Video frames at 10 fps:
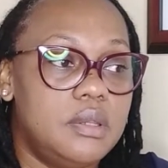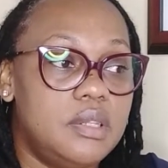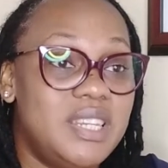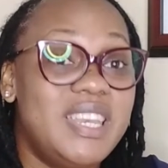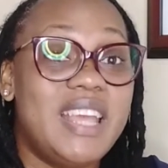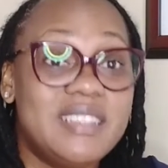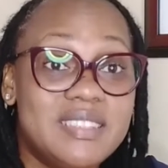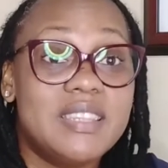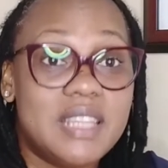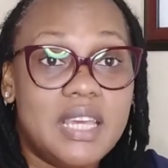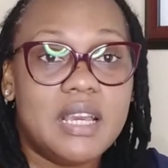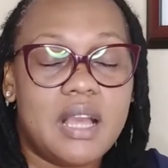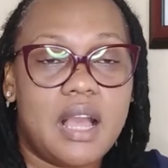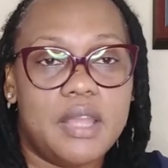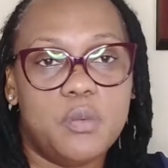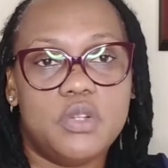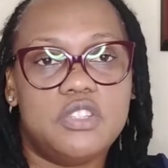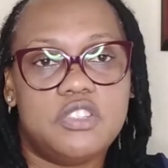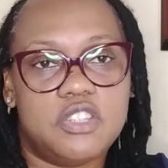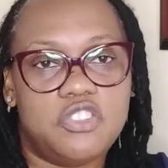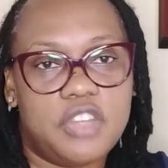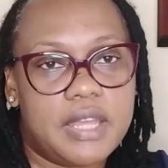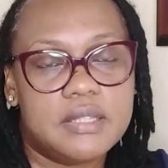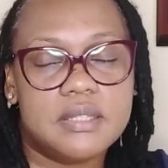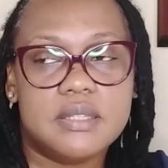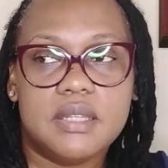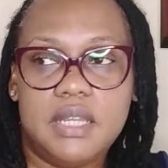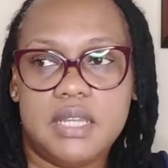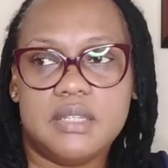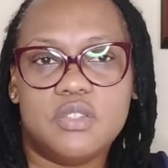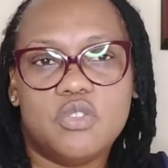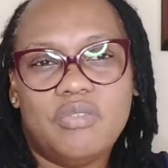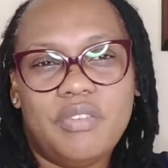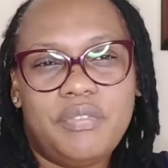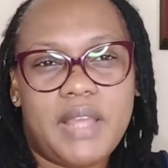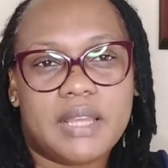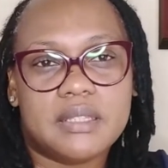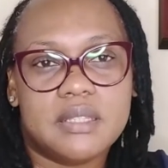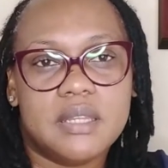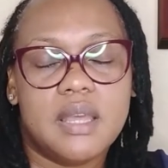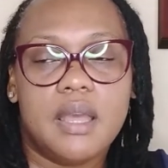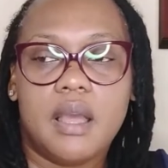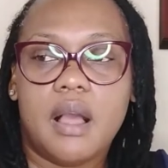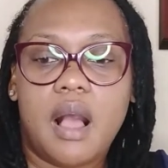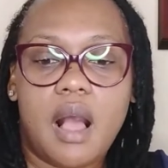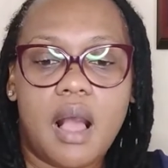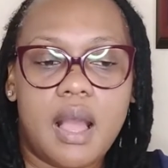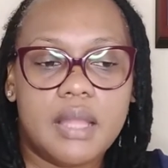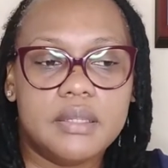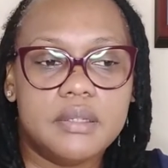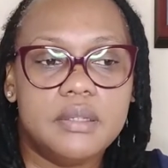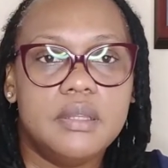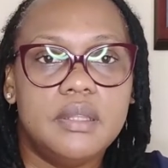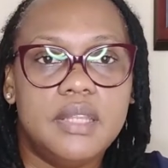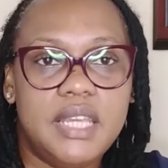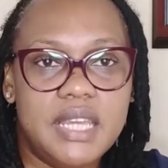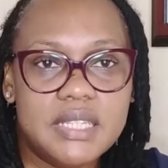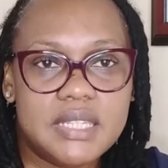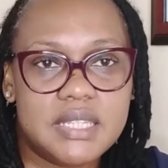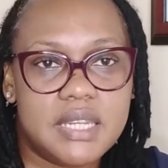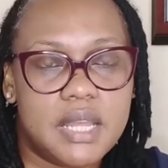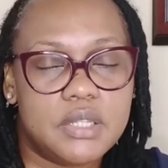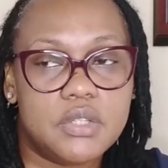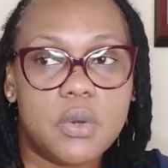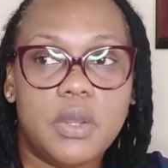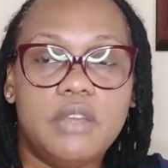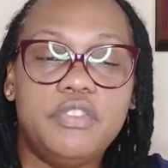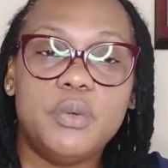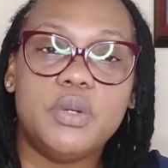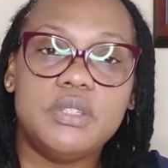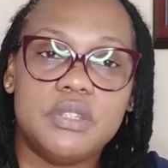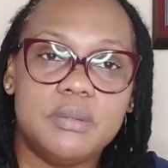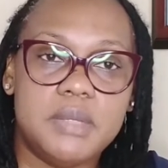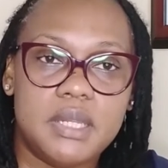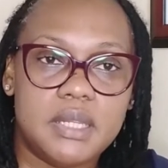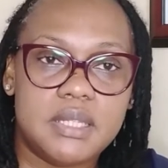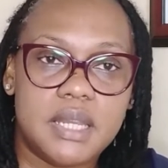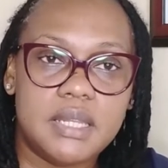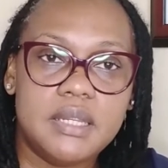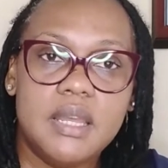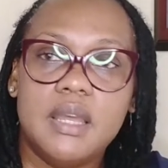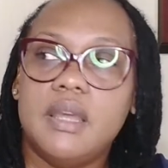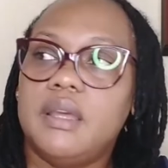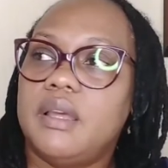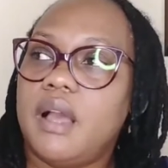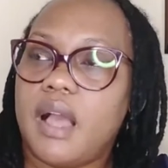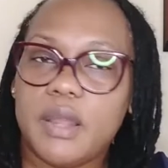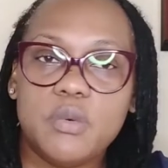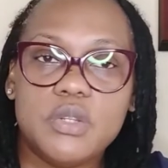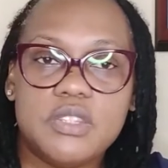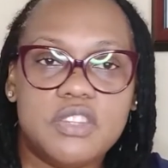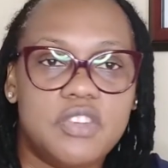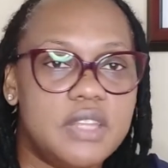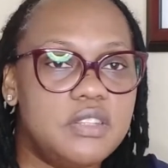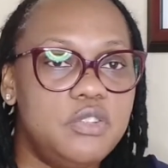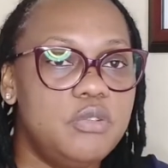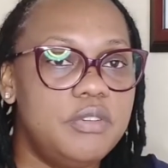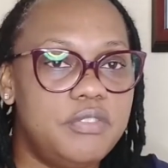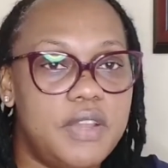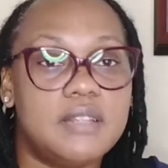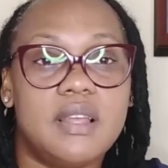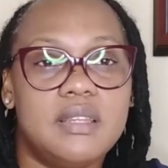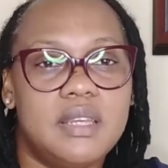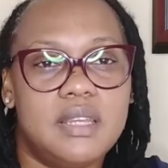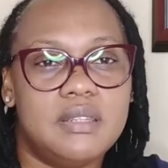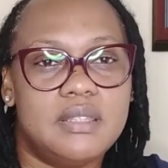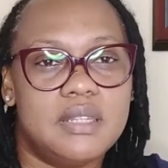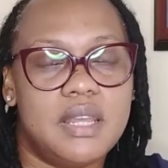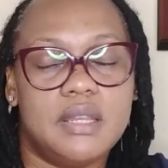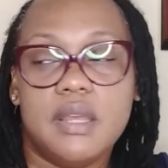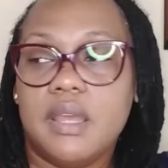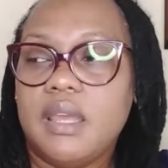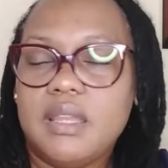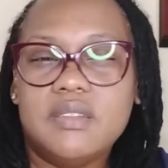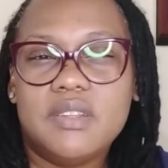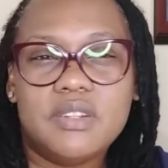the next thing I would suggest is to reflect on the incident. So if you were terminated, I would suggest you reflect on the incident. Is there